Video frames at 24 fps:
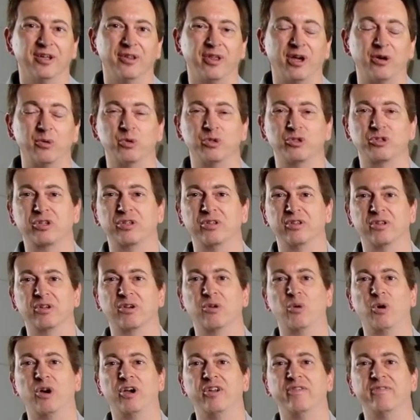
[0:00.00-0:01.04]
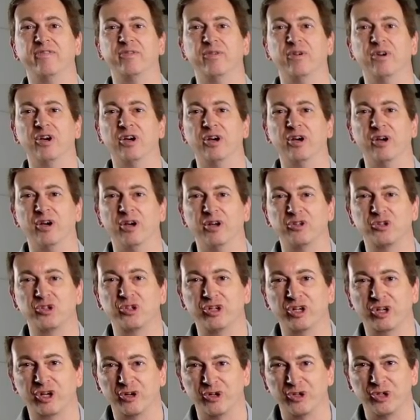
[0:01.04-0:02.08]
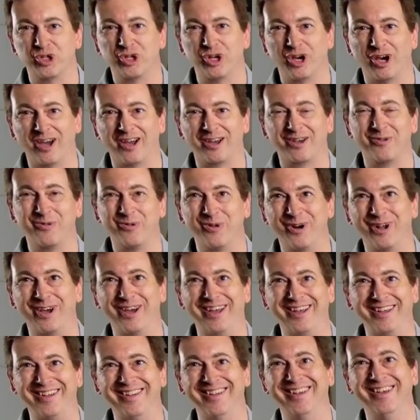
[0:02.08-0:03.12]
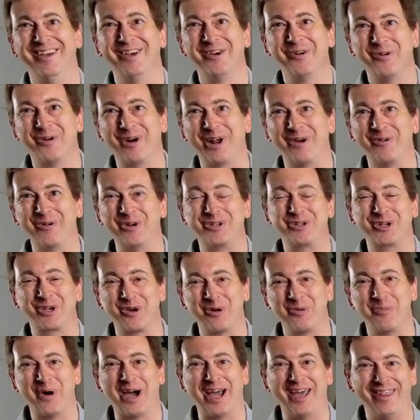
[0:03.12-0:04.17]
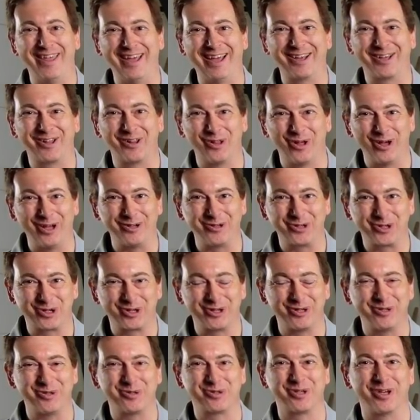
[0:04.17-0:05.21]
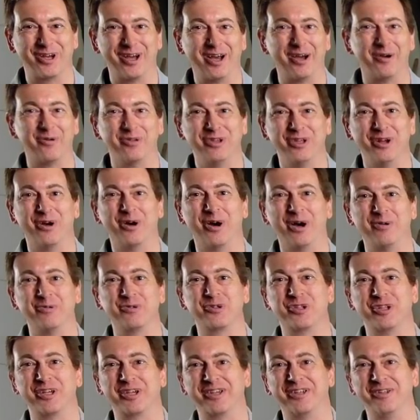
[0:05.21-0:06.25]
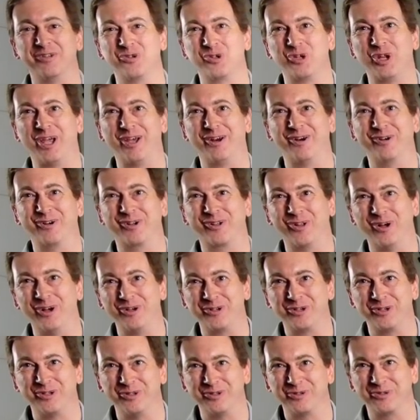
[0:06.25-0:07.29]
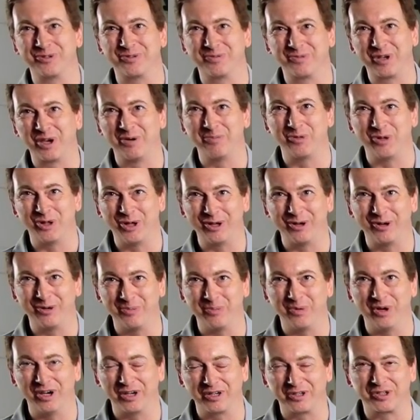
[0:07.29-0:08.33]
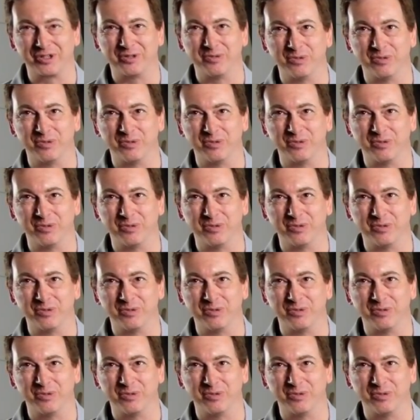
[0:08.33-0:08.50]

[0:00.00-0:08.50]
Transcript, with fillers: that was quite a, a, sticker shock when I when I went to go buy that clutch because uh, you know I was thinking standard clutch is a couple hundred bucks.